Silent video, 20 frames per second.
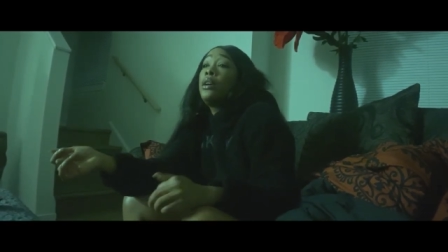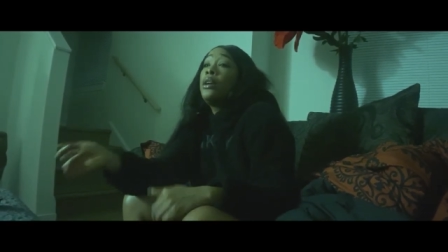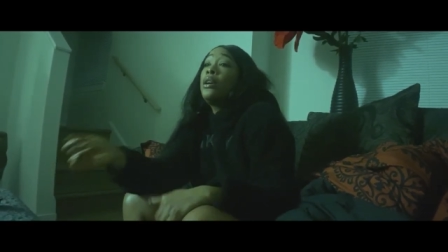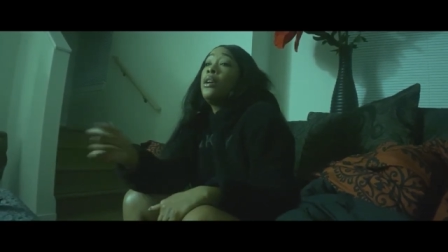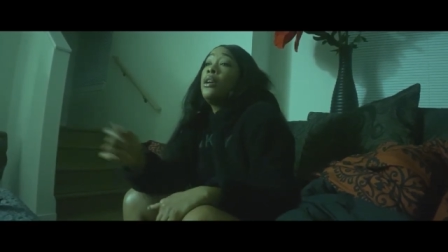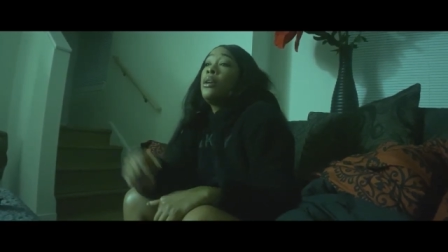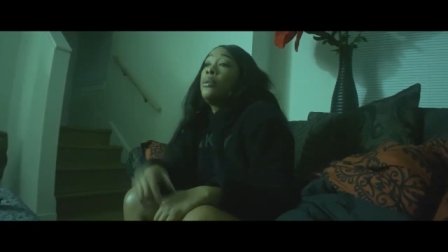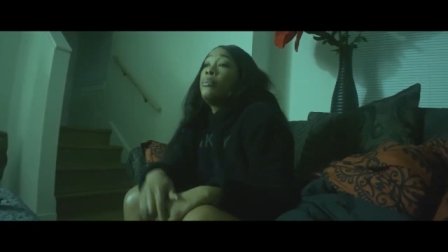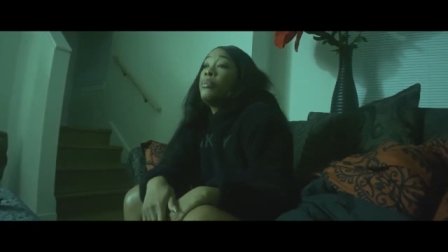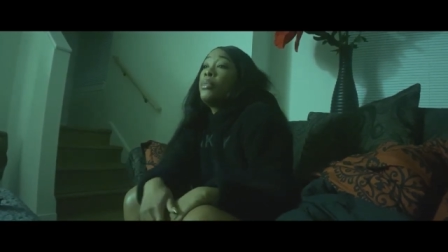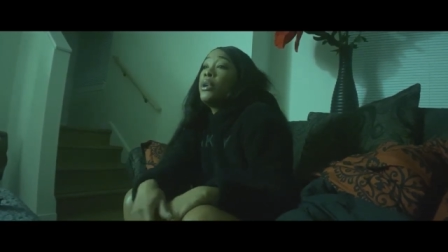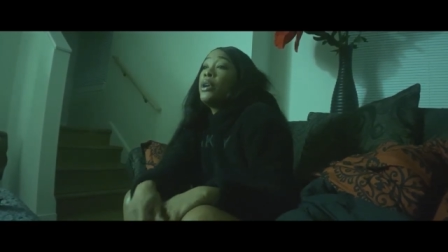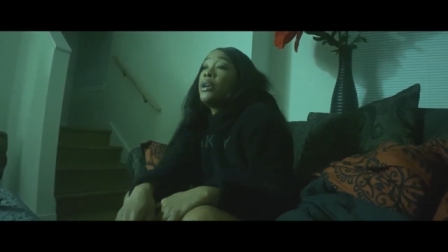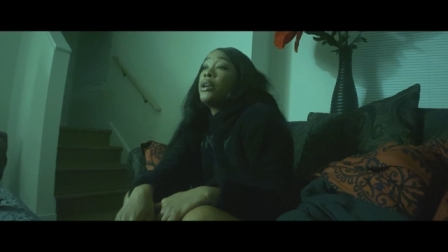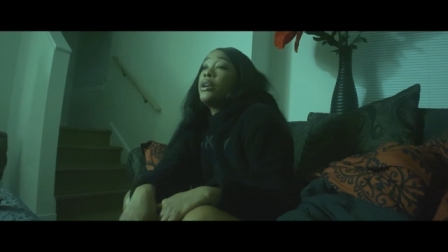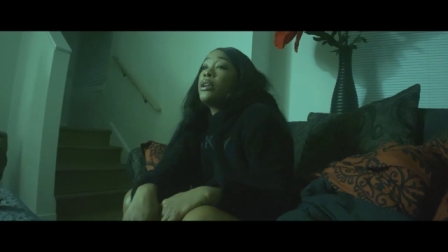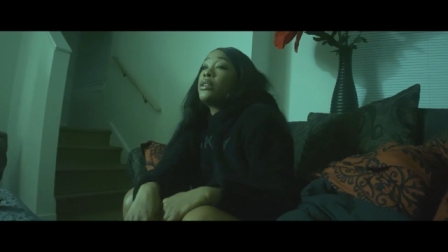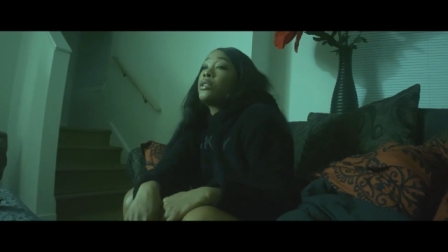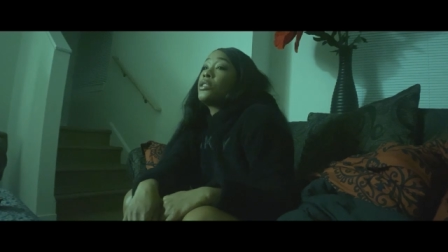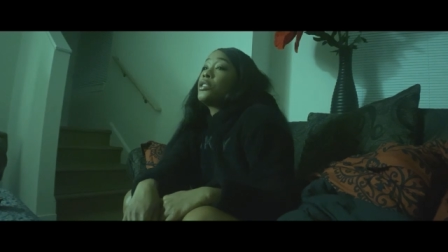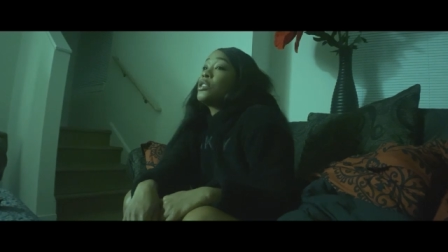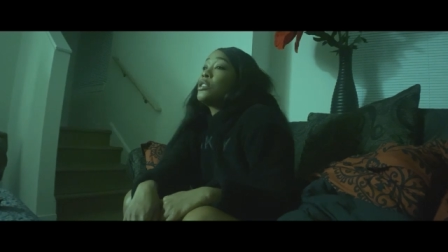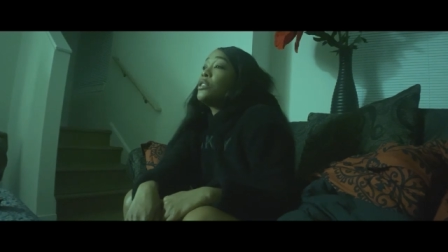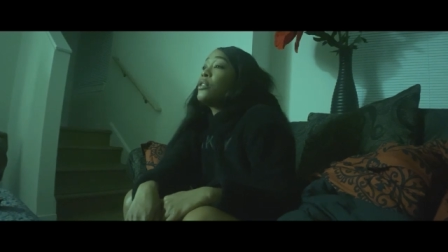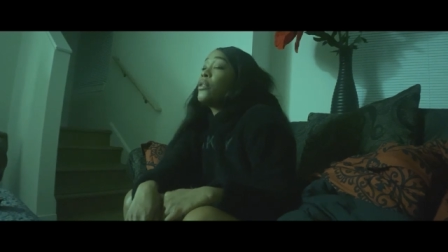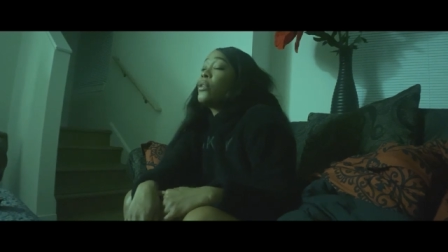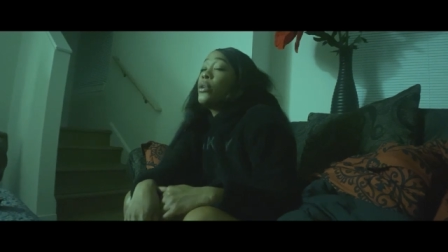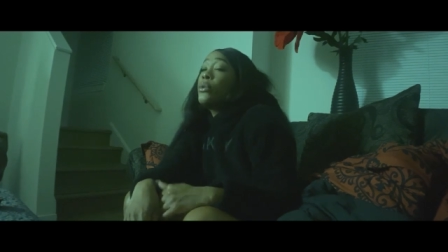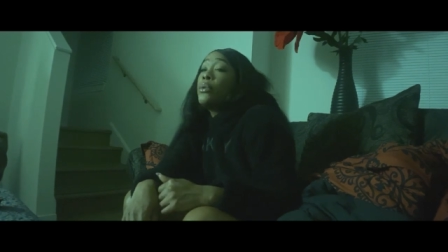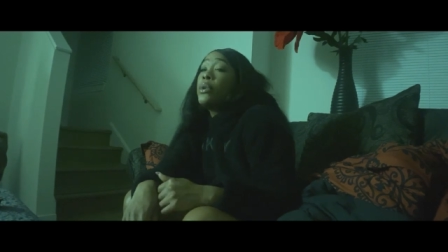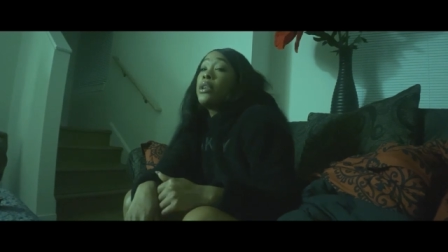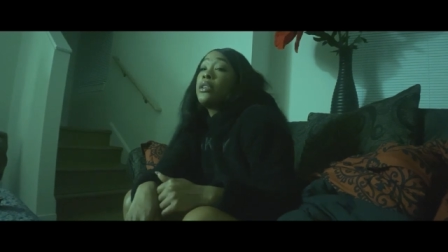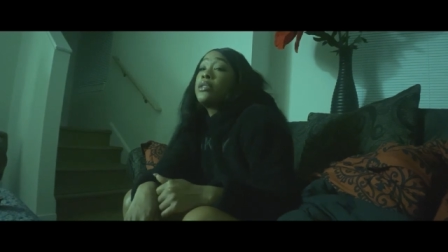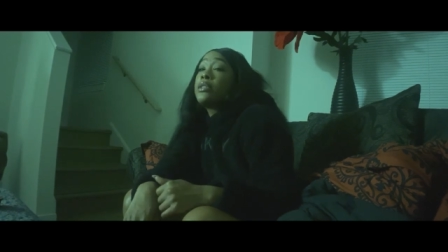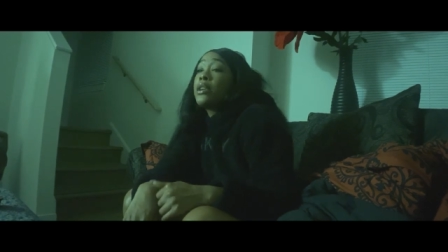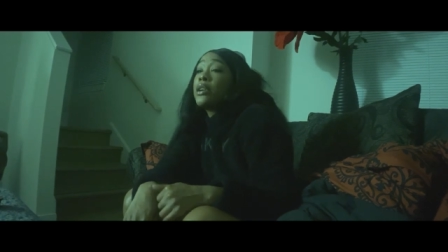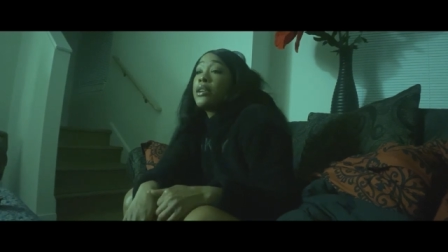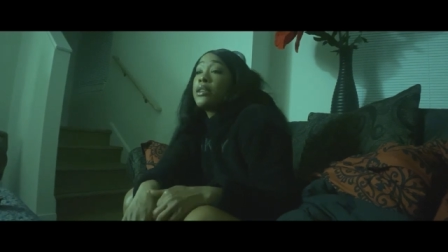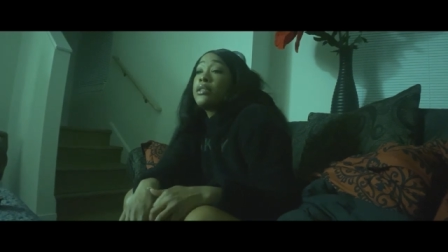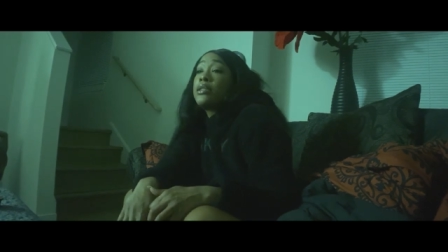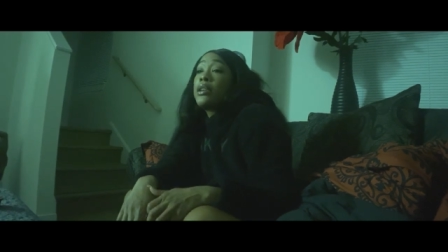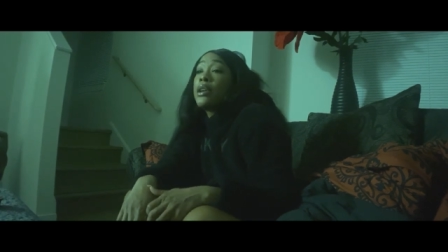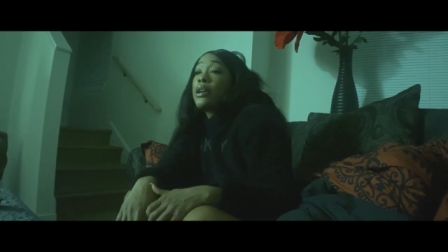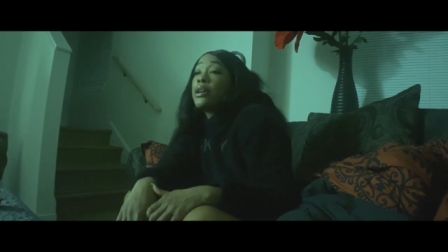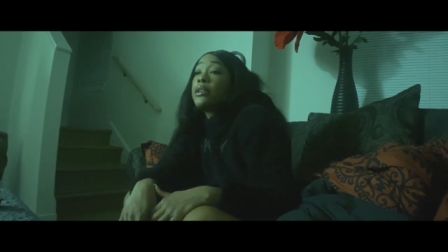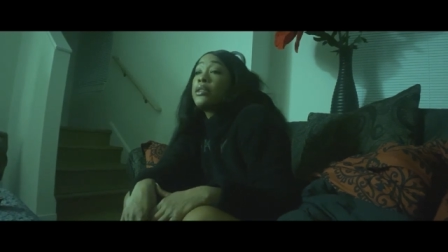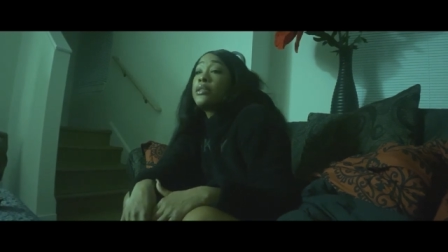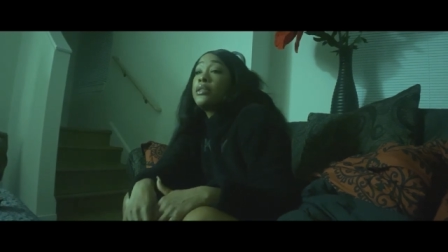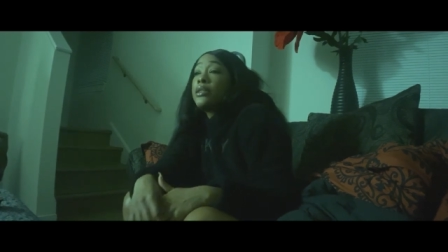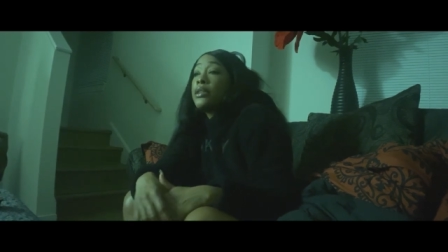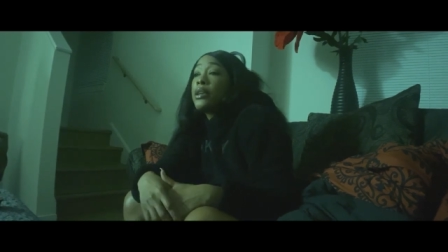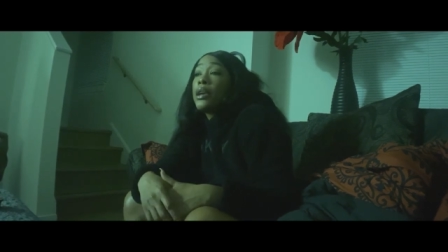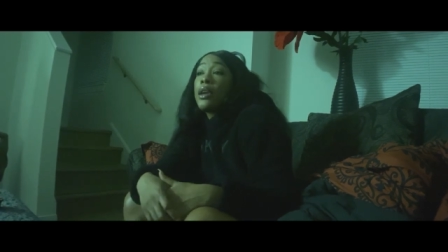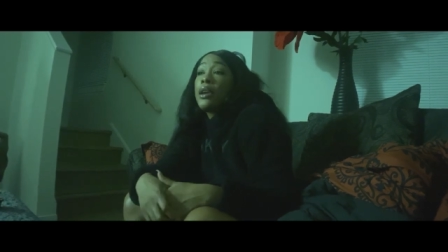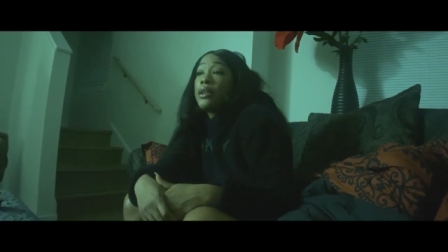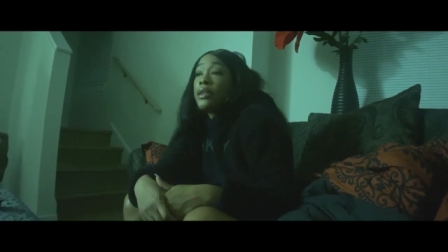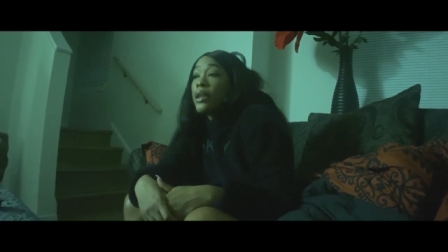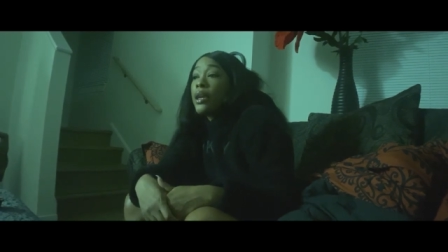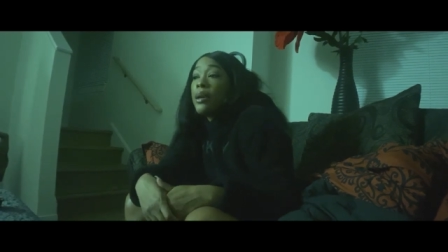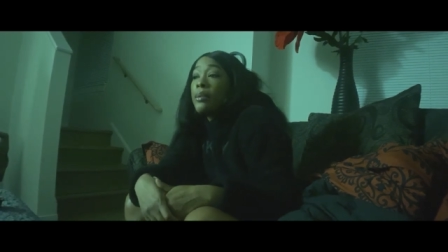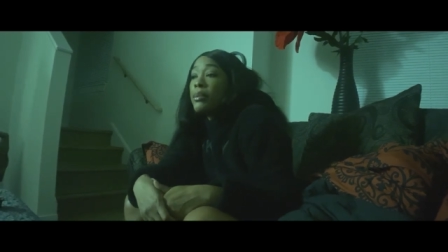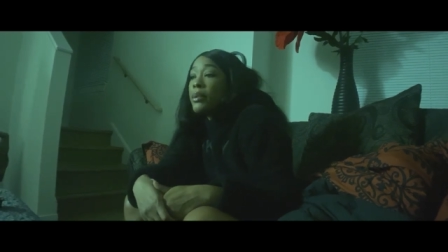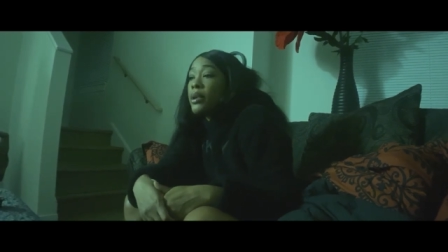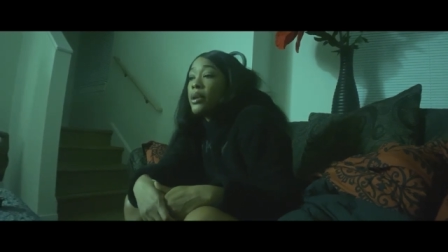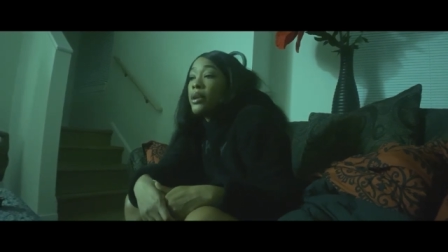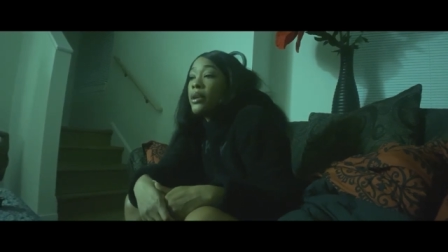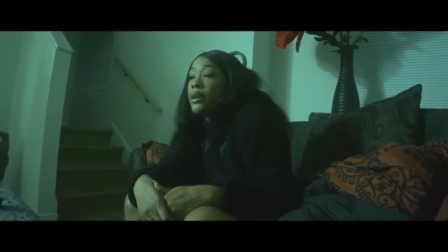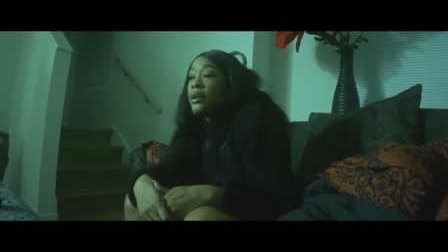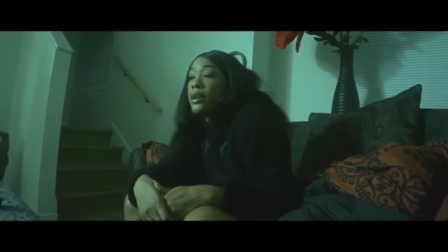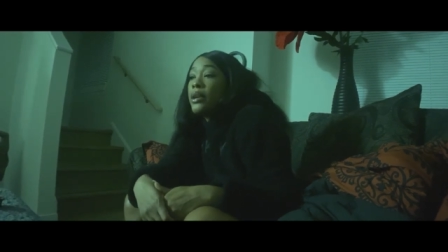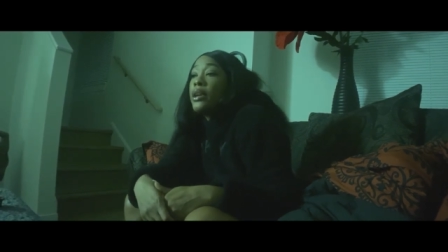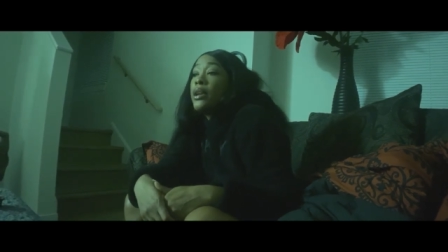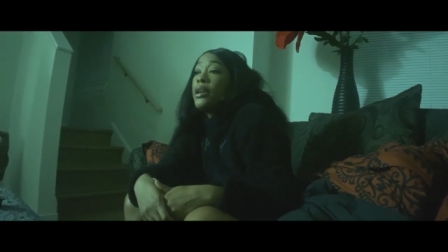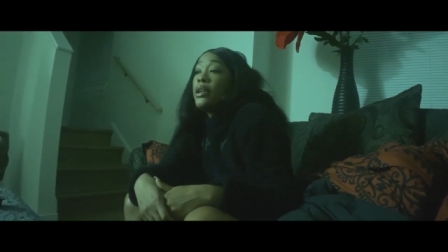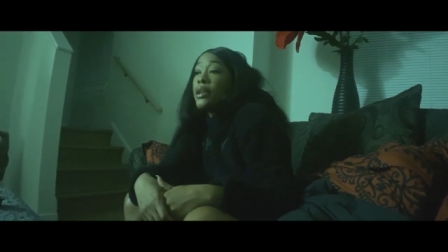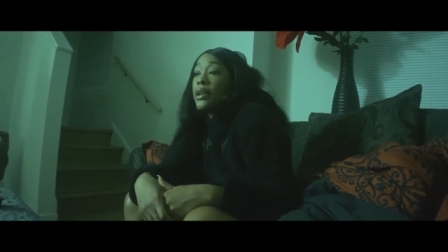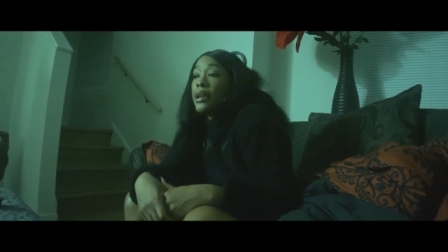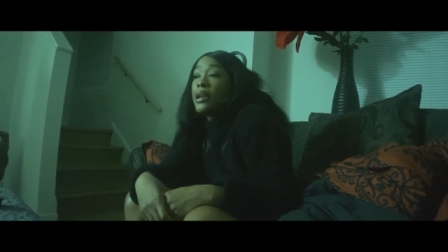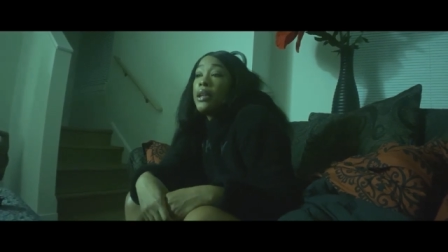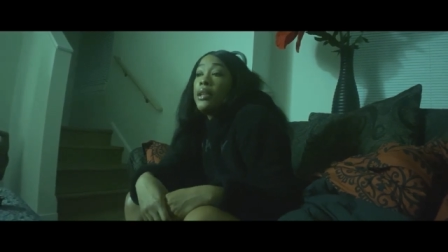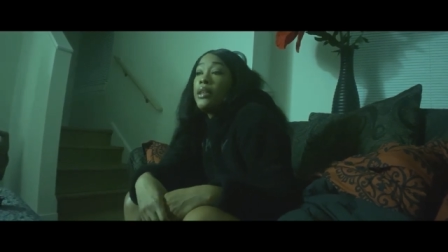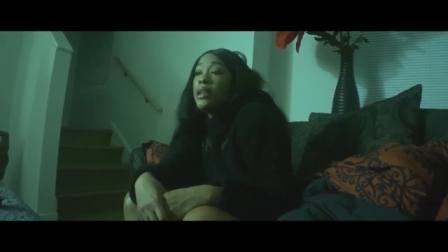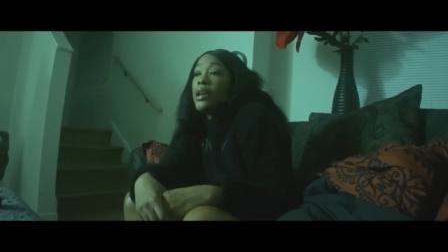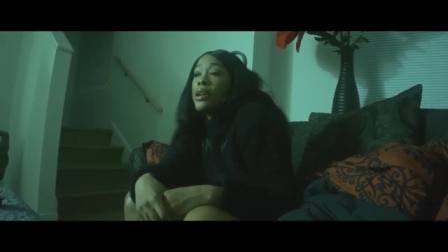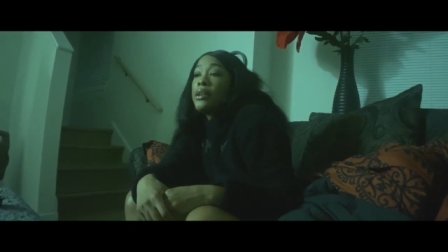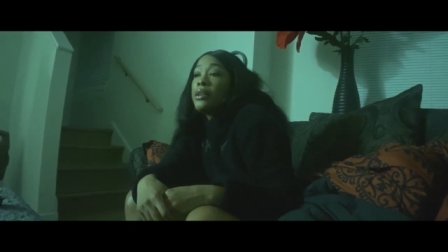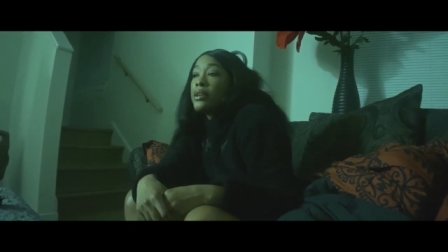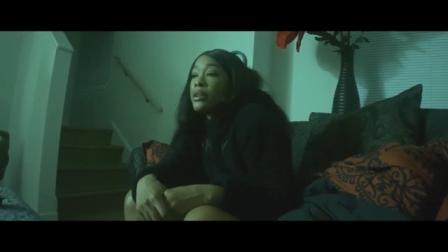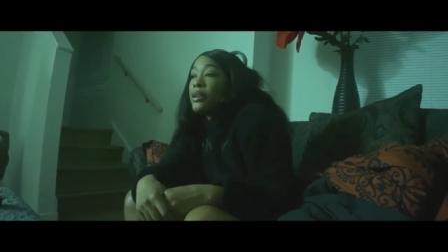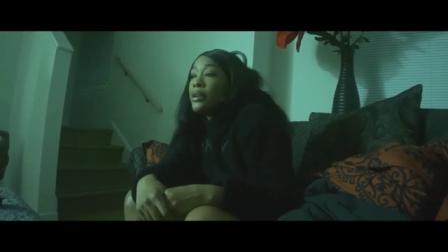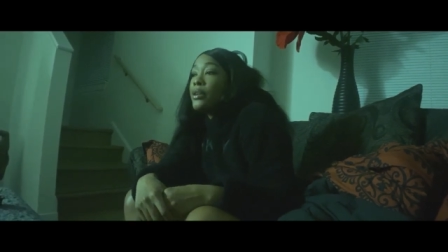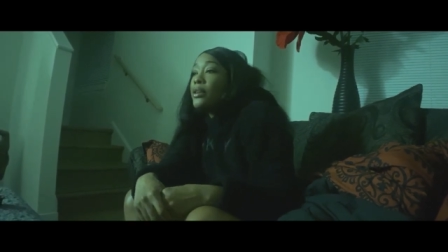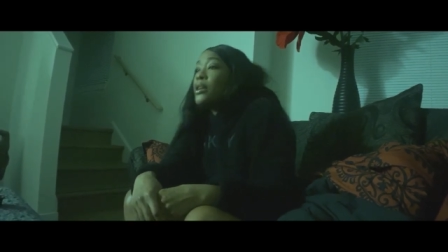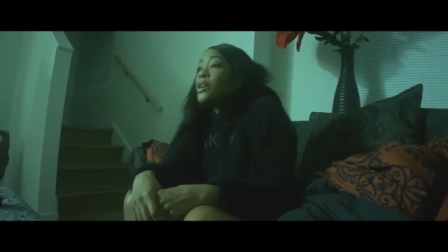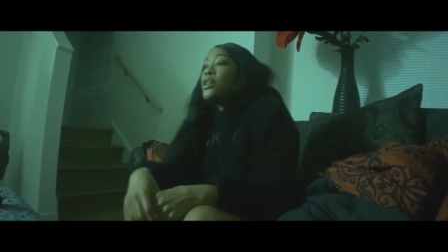Mm. But she always says that his dick ain't that big and it ain't that good.